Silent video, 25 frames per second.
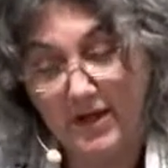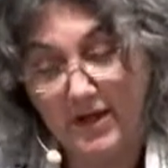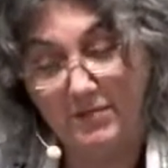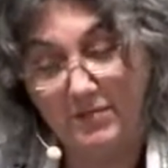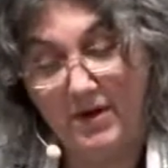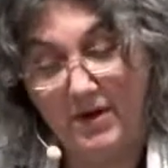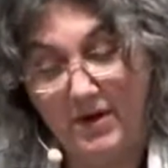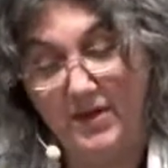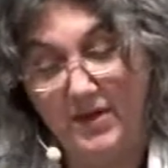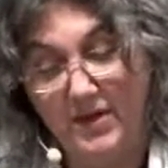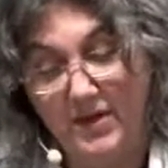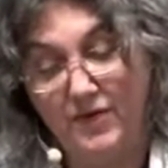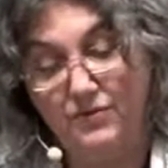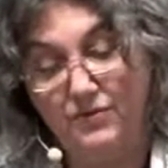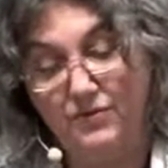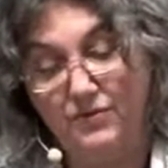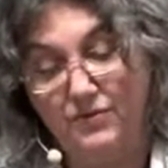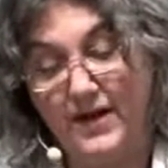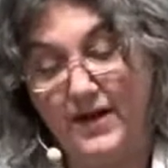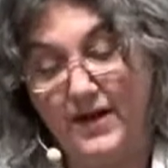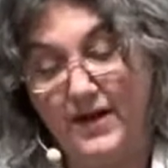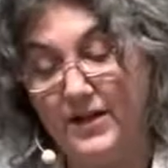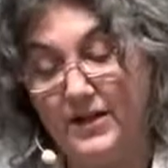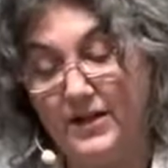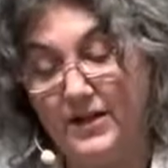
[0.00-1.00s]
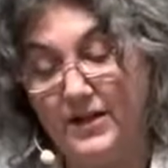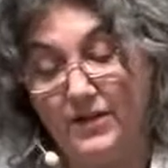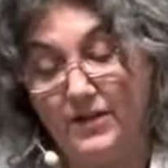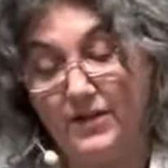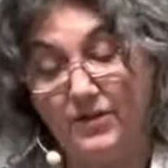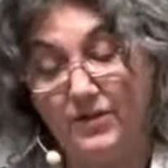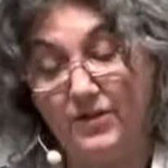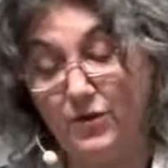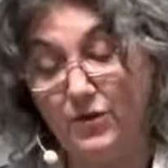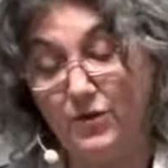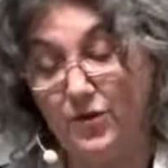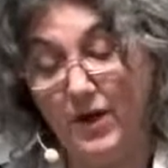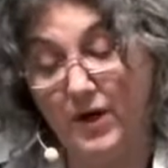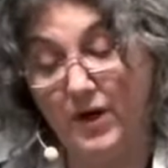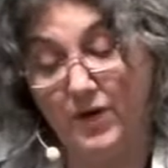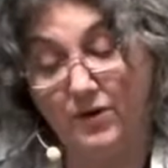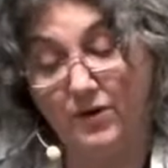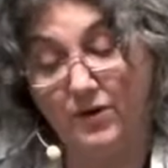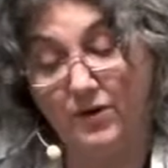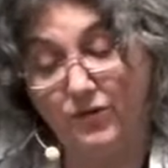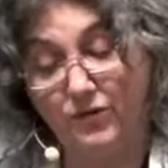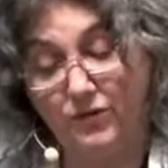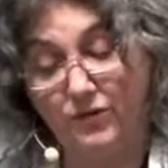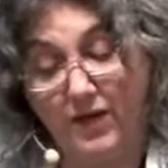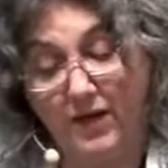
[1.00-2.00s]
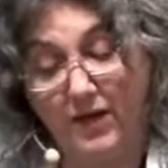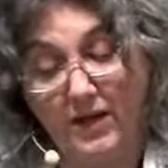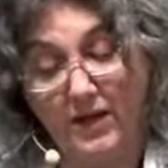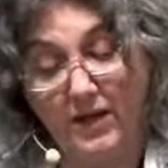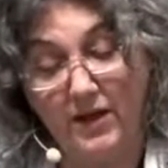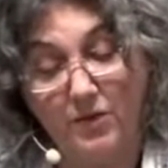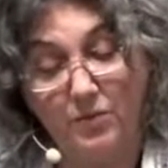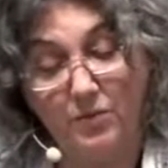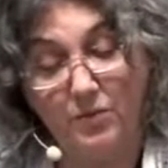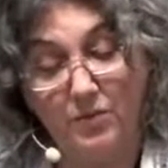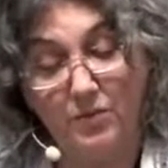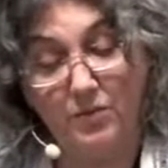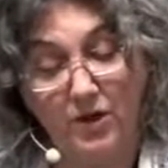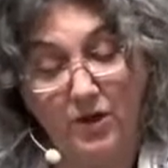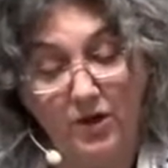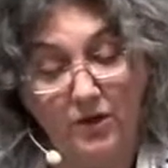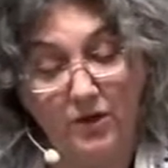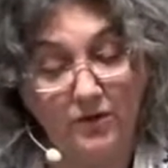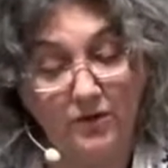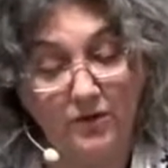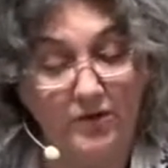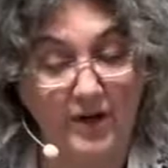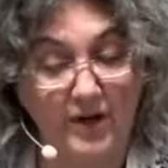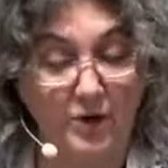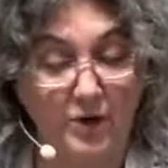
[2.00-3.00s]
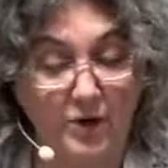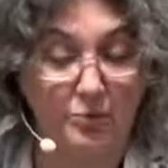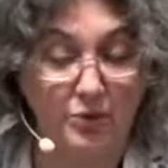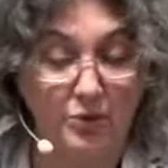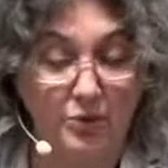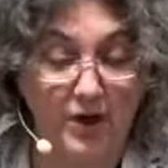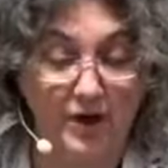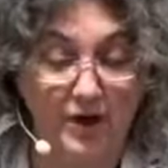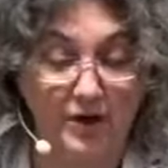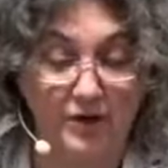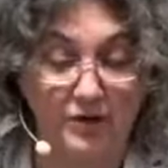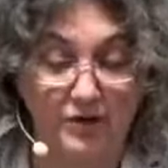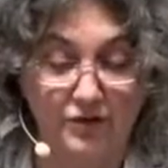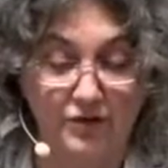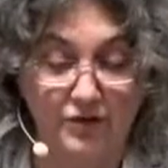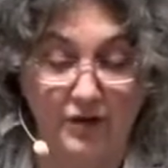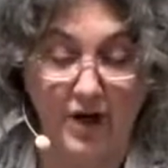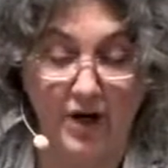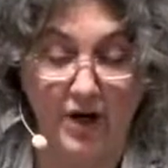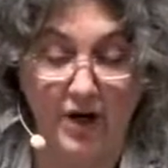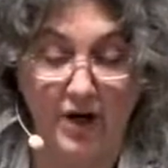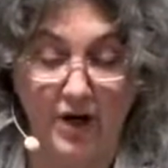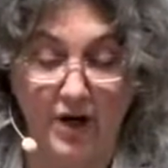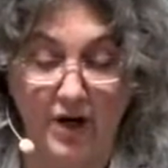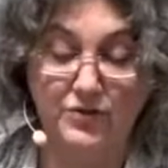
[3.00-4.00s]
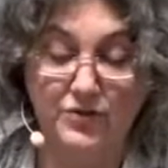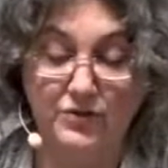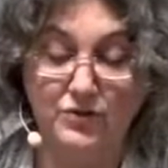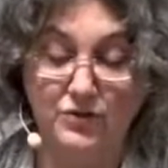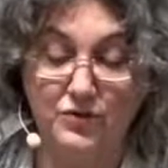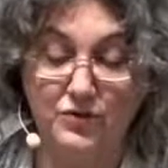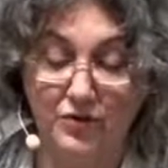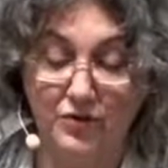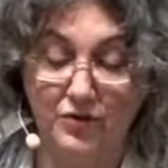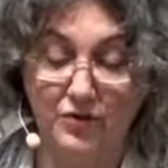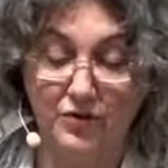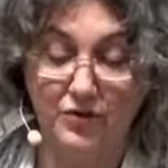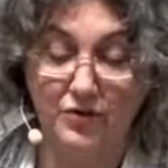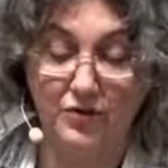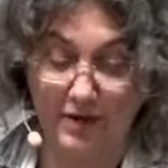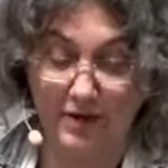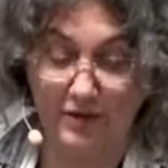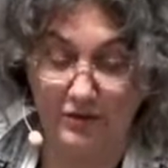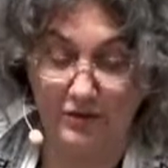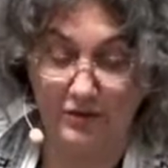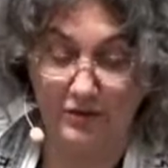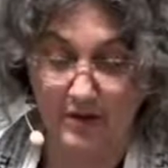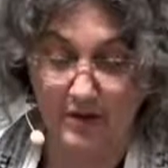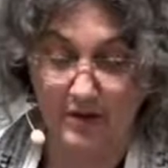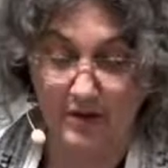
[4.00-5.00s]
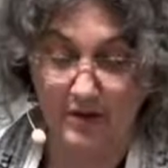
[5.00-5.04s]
May they find even greater strength because our prayers are linked to theirs.